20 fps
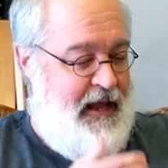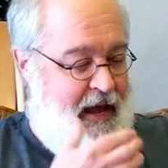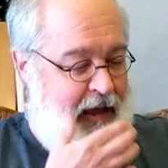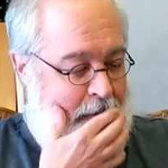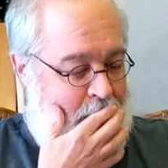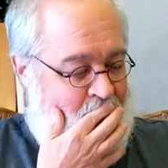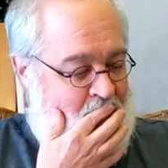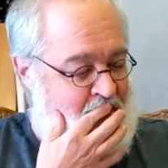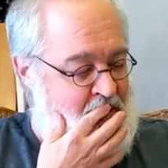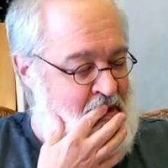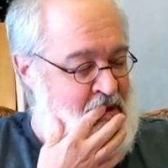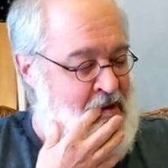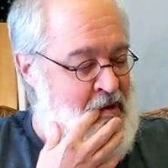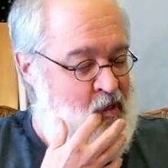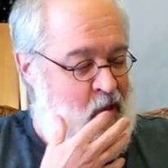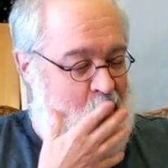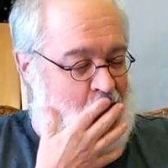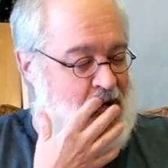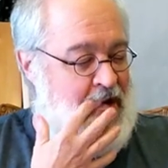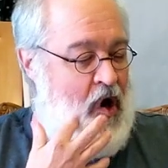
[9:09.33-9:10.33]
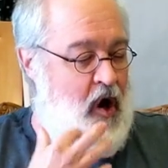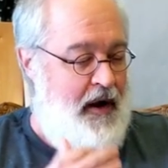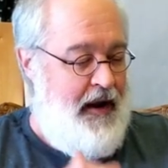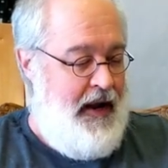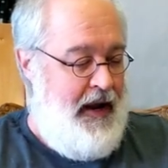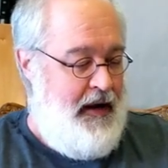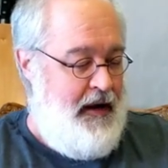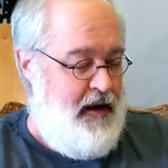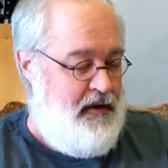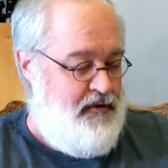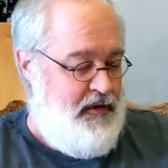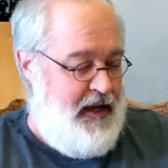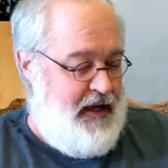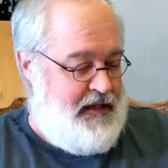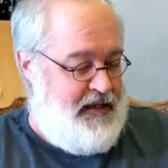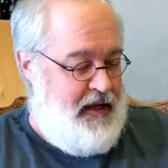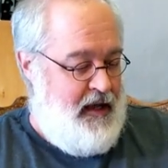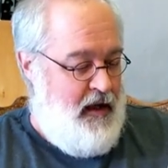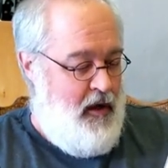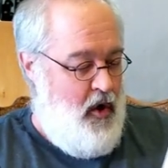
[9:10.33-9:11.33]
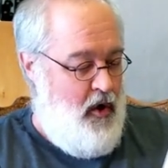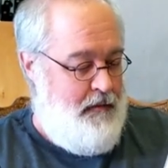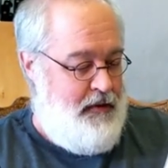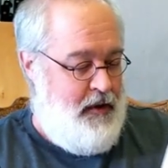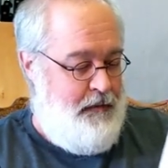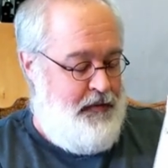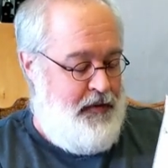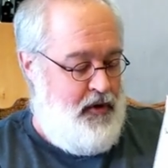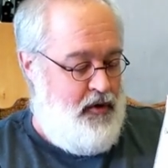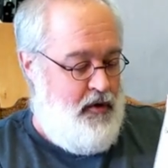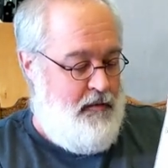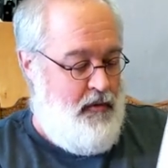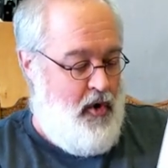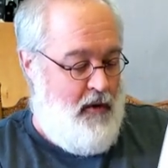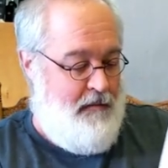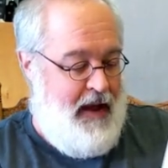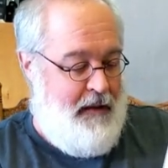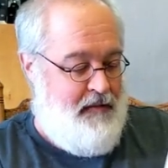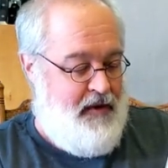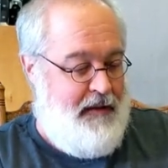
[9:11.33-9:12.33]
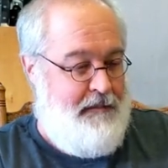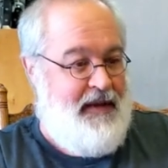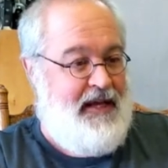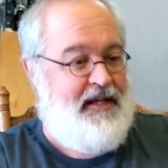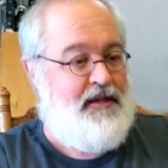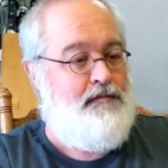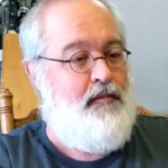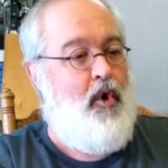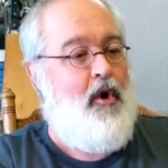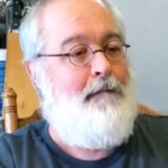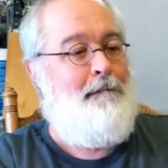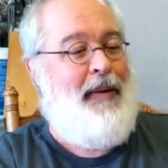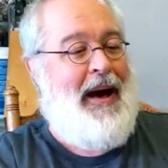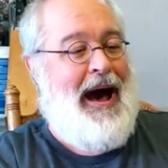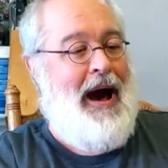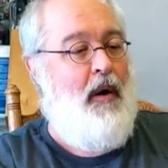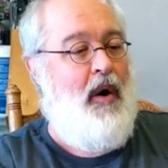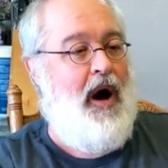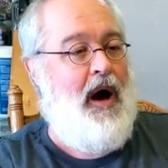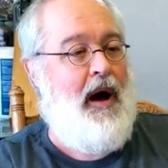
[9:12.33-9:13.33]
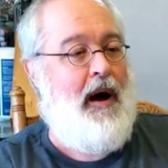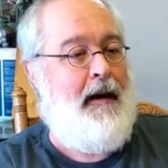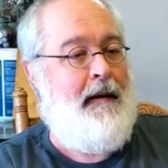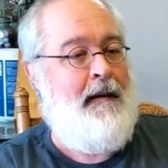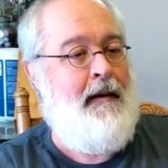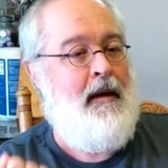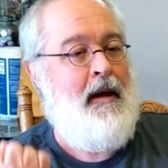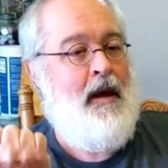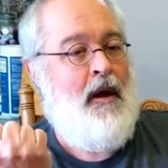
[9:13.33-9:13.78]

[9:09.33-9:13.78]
that. The Atari 800XL home computer, more memory means more power.